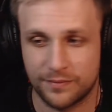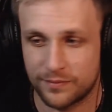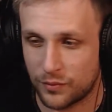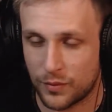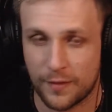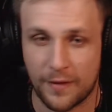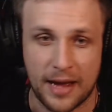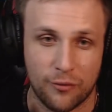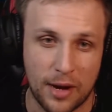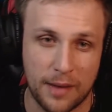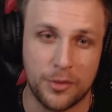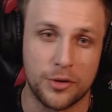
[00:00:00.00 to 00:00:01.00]
We've had
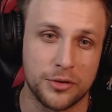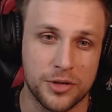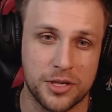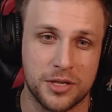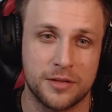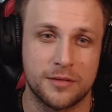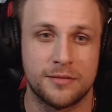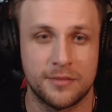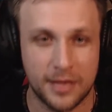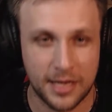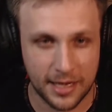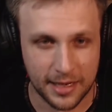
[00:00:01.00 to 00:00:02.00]
Rebels.
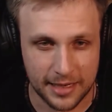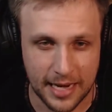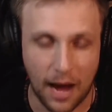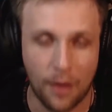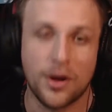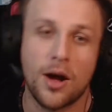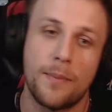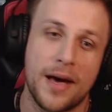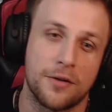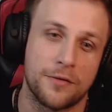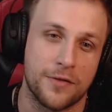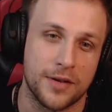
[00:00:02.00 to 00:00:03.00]
Now we got
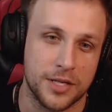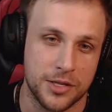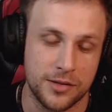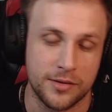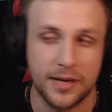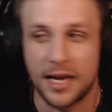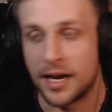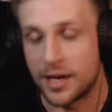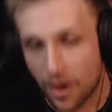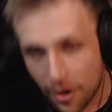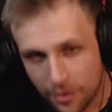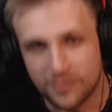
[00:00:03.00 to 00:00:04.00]
Battlefront 2. And I
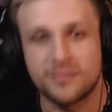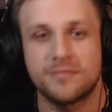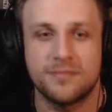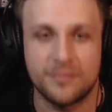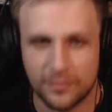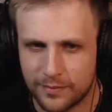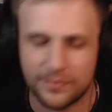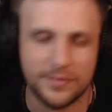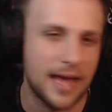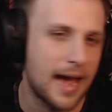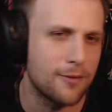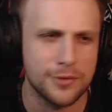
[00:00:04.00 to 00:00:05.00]
know
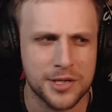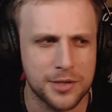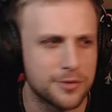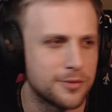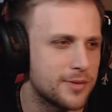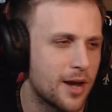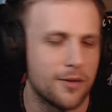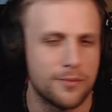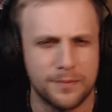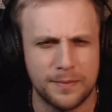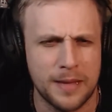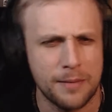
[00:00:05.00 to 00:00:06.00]
that was all,
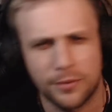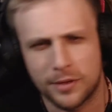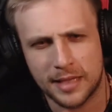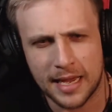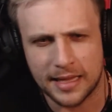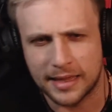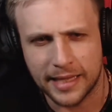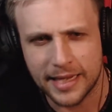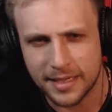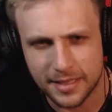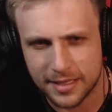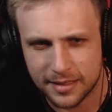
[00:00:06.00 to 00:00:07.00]
people, they had
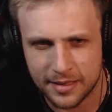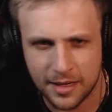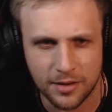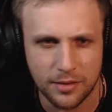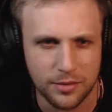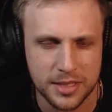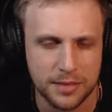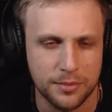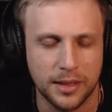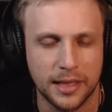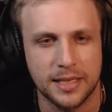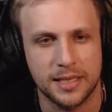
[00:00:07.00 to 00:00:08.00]
leaked, there was some
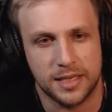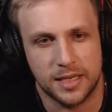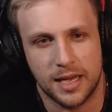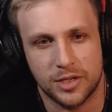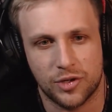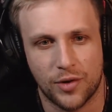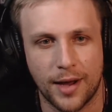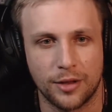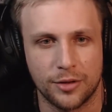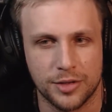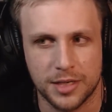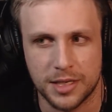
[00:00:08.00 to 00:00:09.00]
leaked
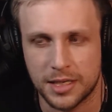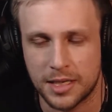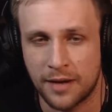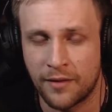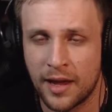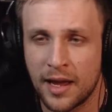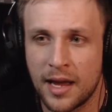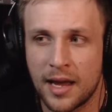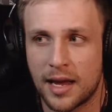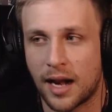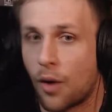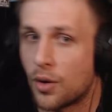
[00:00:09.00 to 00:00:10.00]
trailers and stuff.
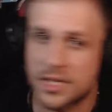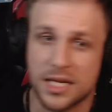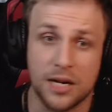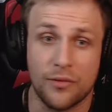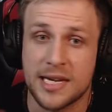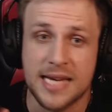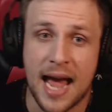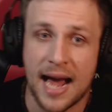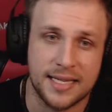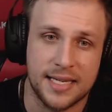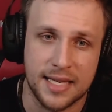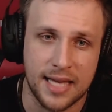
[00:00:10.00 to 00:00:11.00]
And I wasn't going to
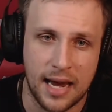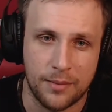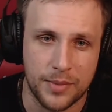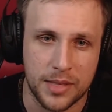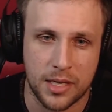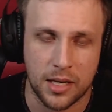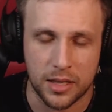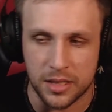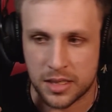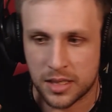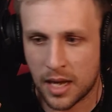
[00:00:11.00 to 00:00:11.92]
react to that because